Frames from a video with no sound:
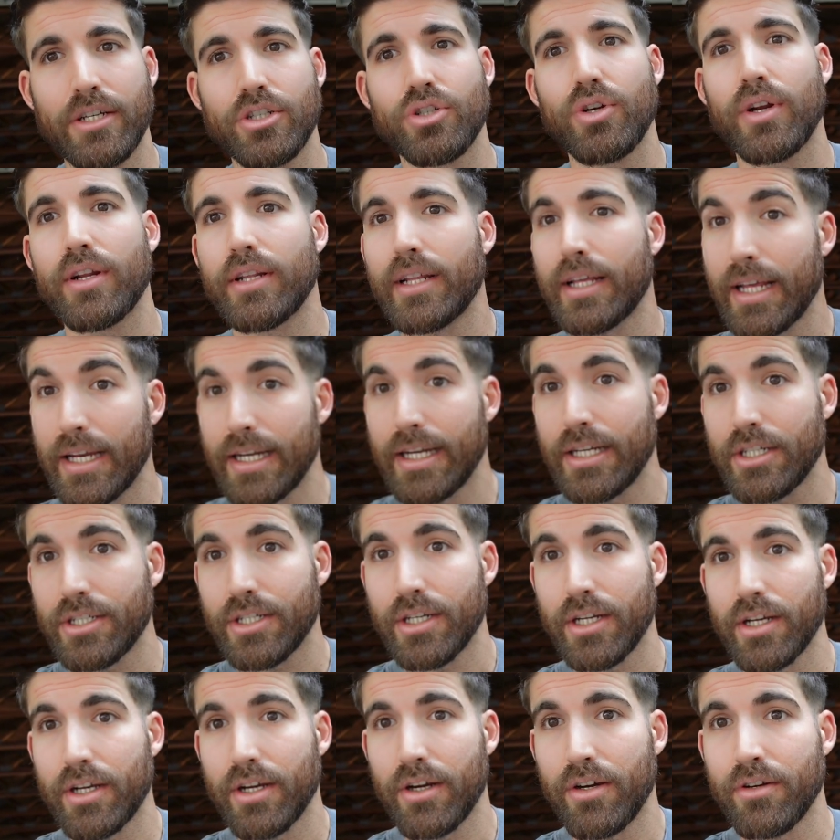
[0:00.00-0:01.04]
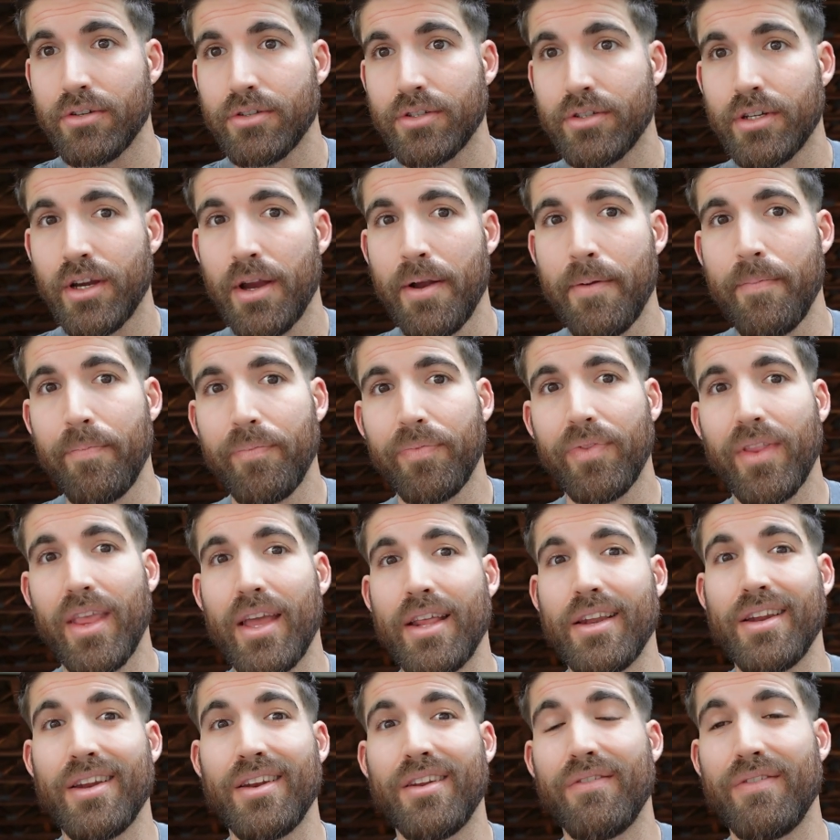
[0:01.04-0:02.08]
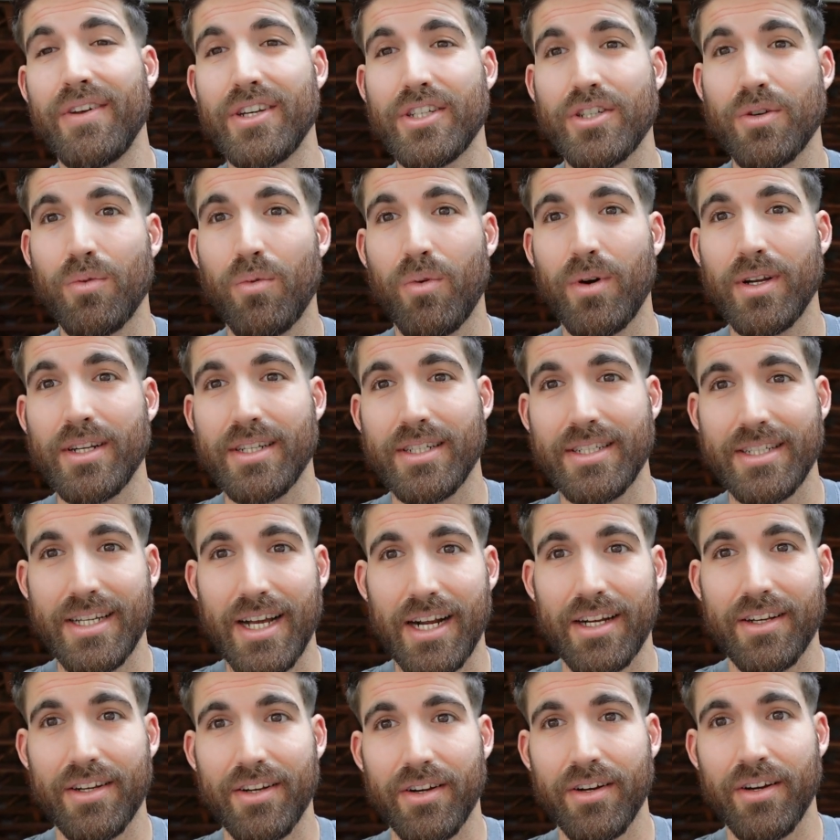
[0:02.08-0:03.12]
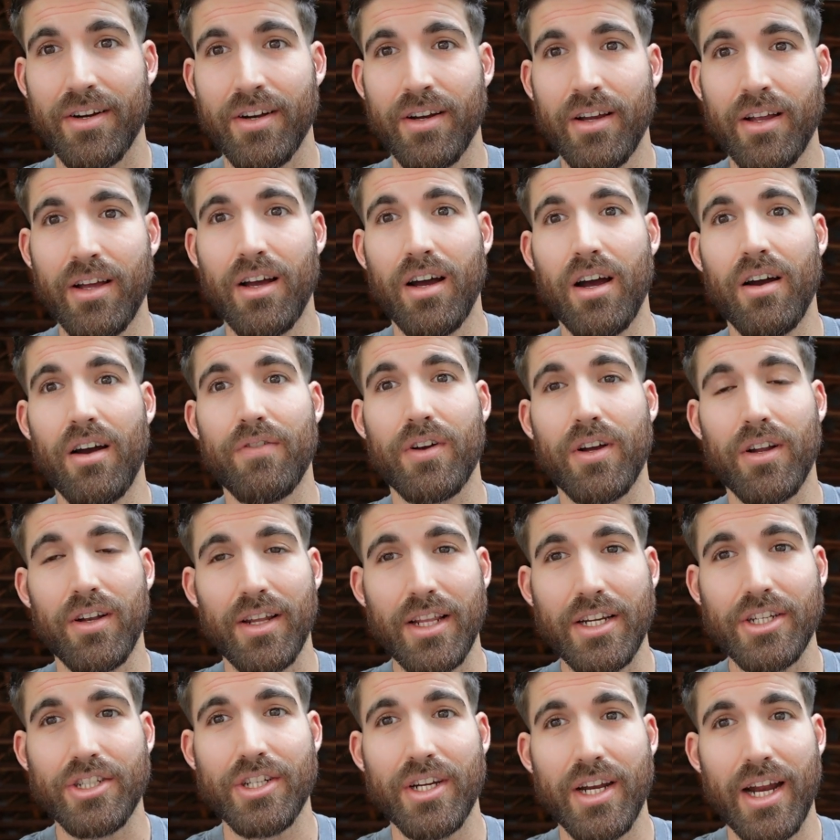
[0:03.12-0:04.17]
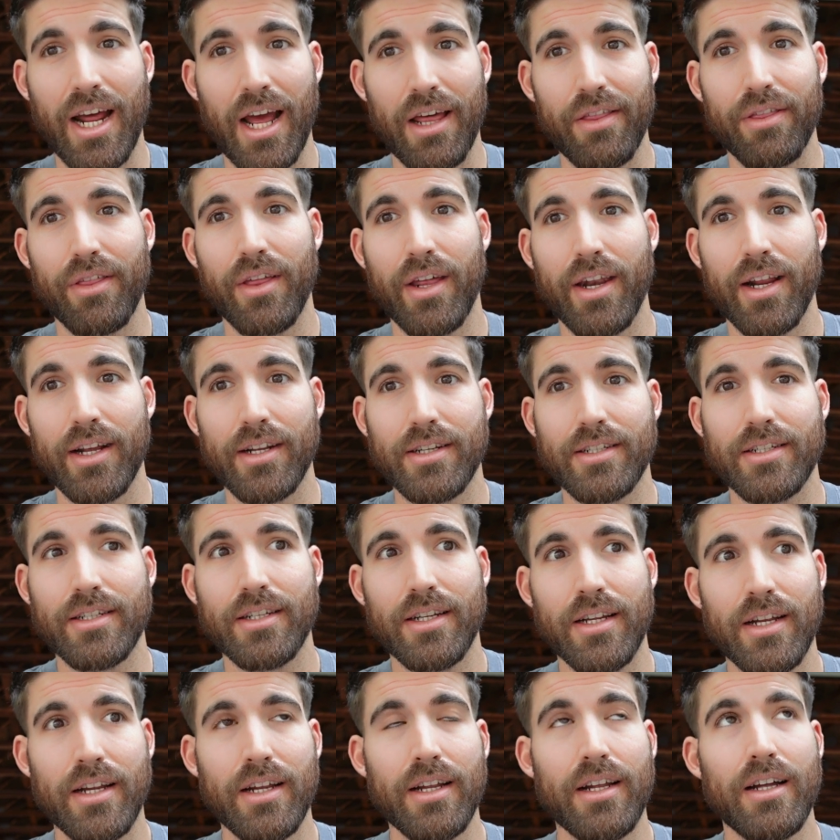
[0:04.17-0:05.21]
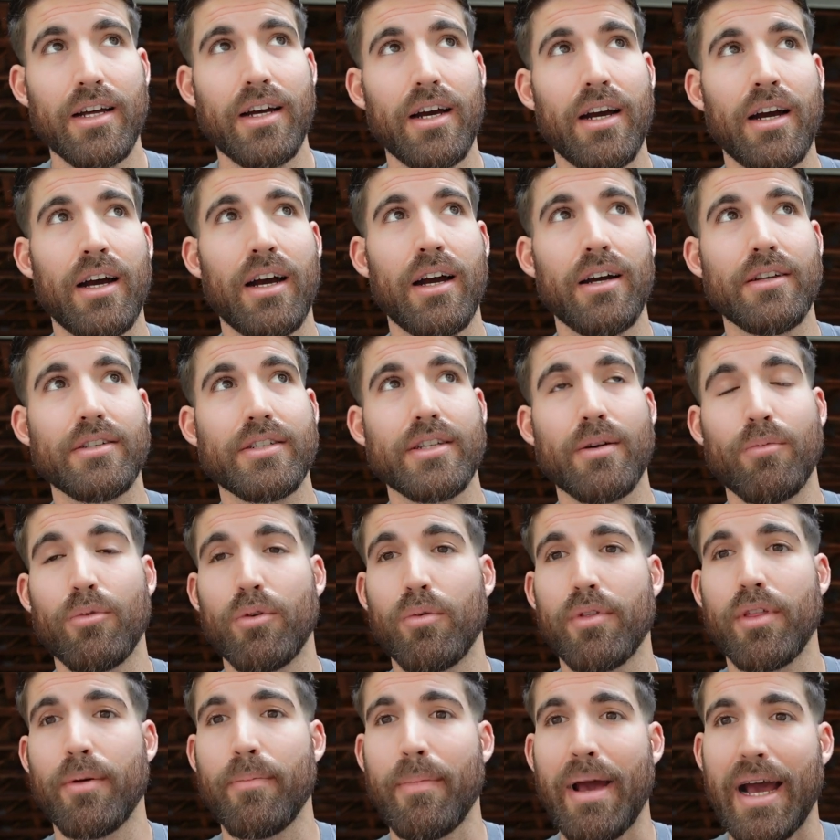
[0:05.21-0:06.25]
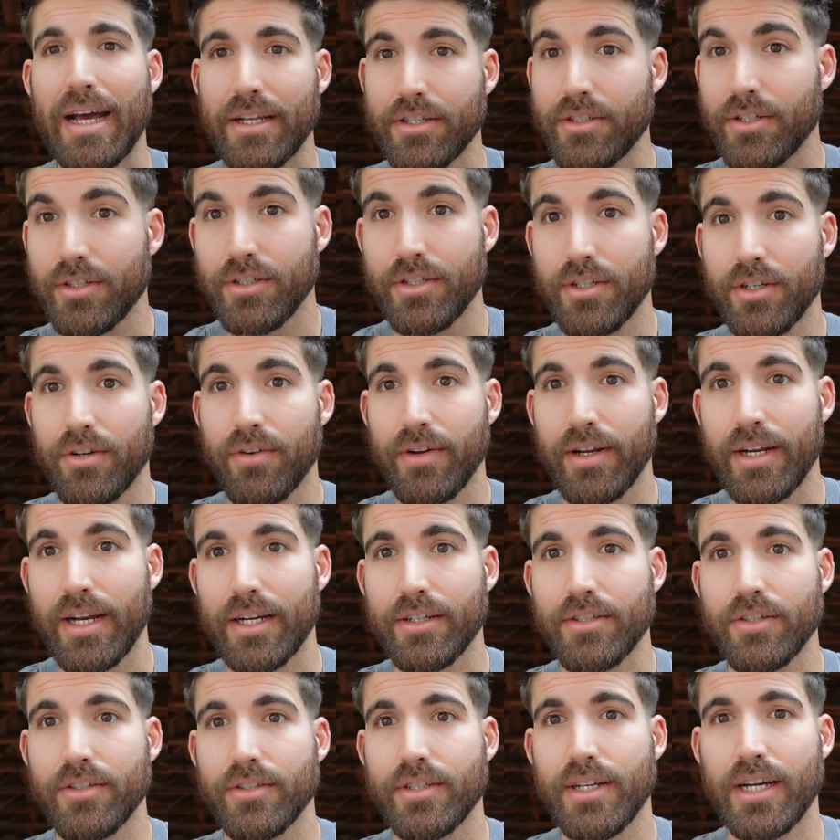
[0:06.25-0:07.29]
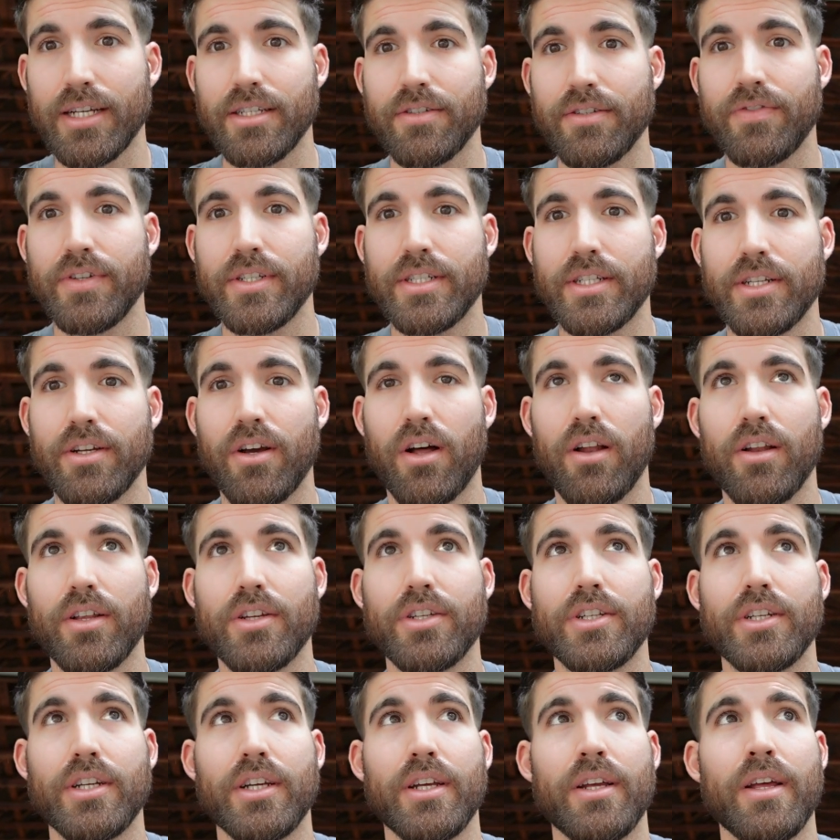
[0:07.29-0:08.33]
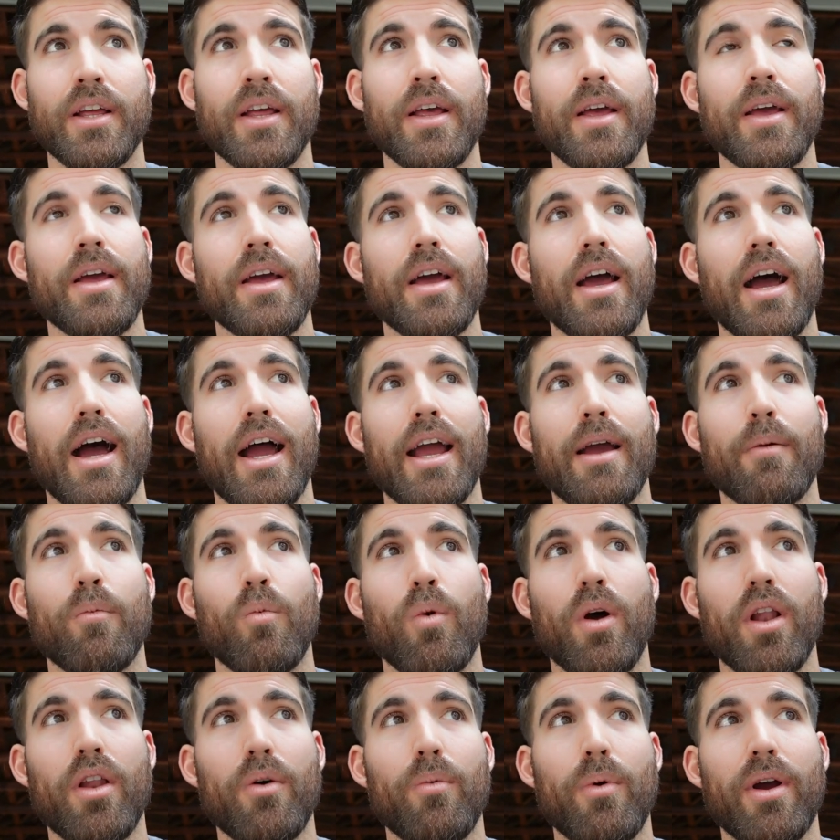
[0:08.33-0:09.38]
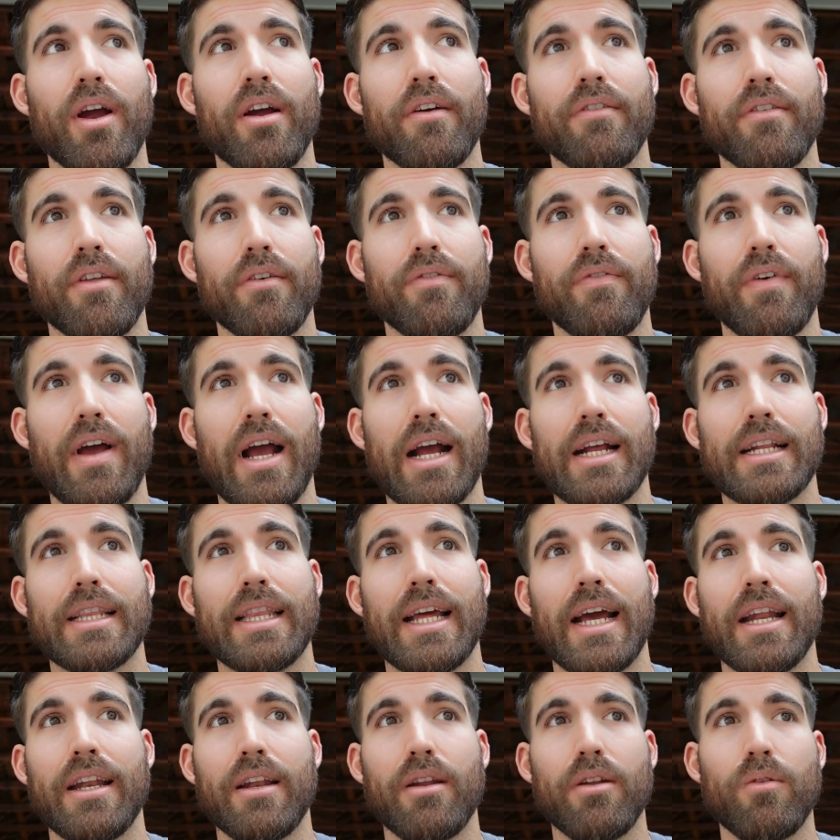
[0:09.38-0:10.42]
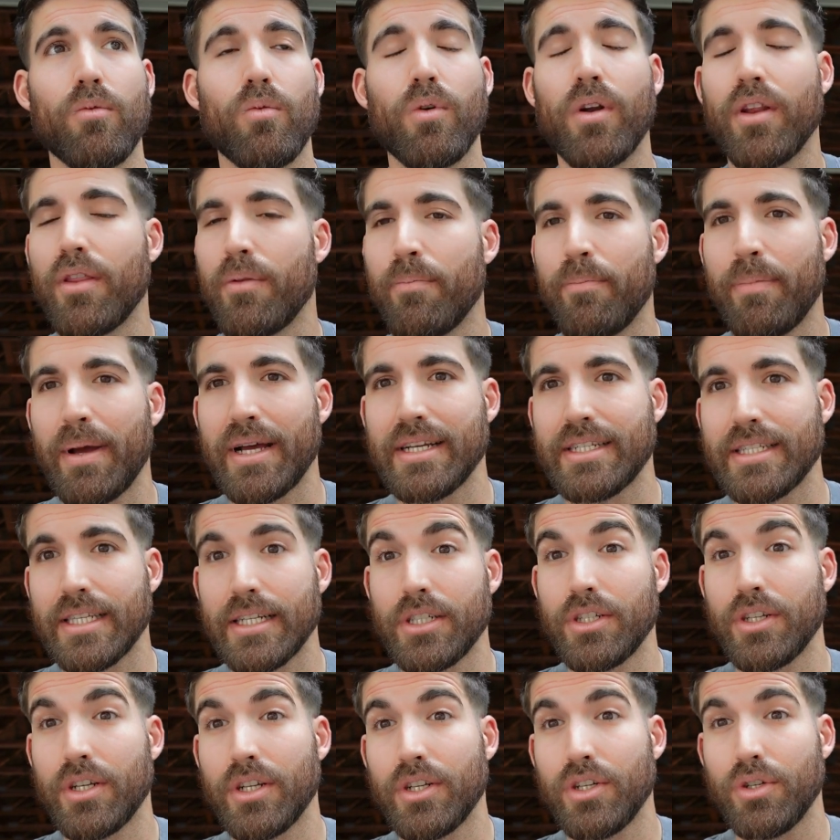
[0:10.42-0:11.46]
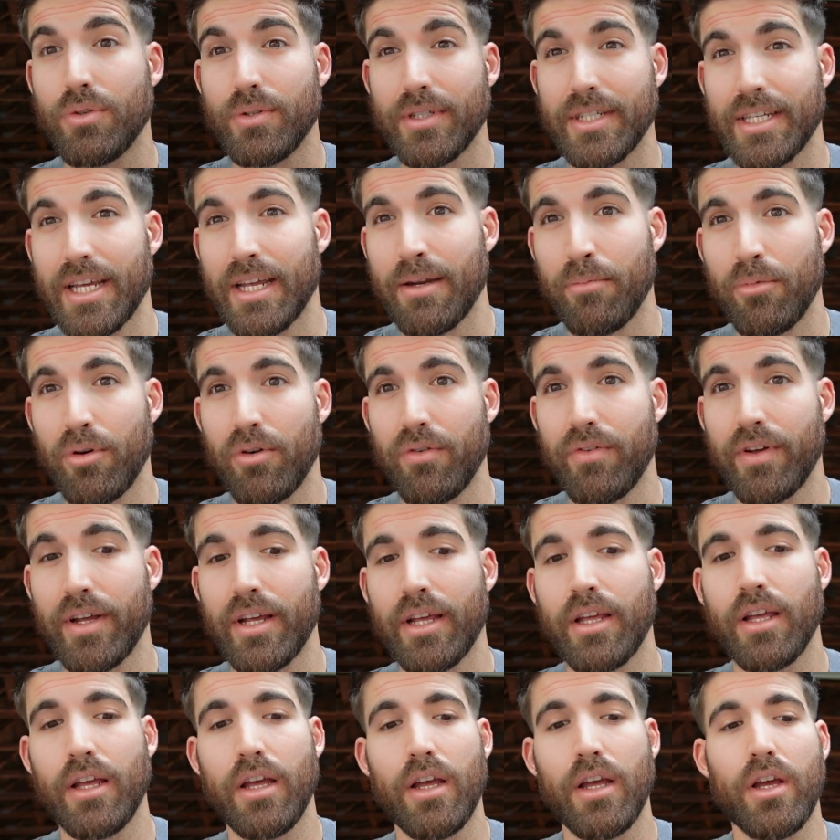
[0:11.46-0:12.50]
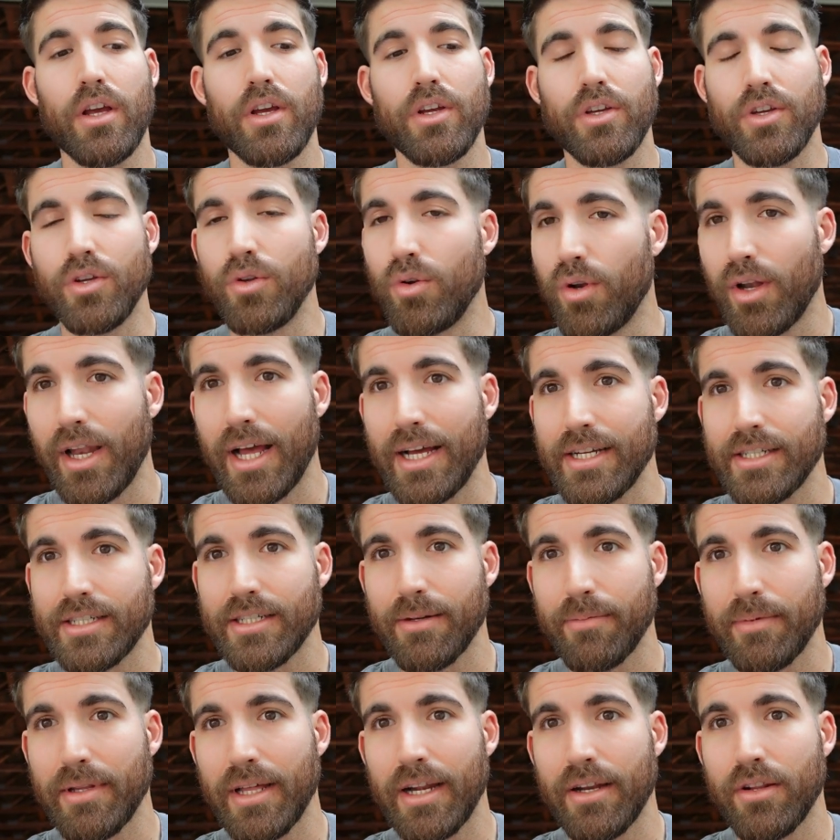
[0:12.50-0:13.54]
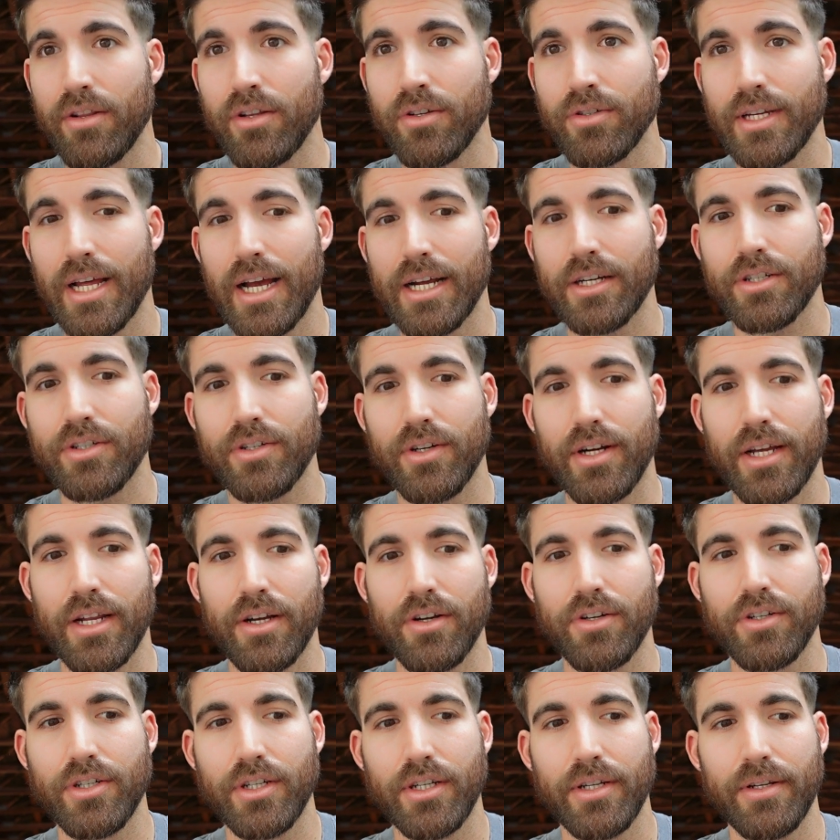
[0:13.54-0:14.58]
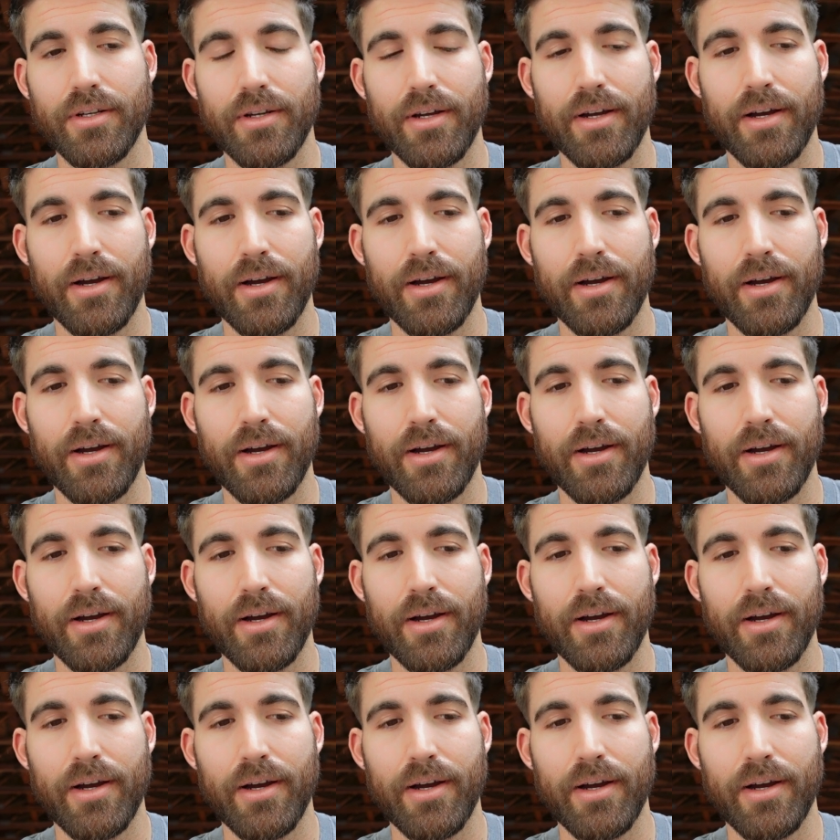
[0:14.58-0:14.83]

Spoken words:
strength and conditioning coach in the Division I sector of collegiate athletics. Someone with a master's degree in exercise physiology. I am well aware of the fact that one of the best things you can do is get moving, utilize some of that those extra energy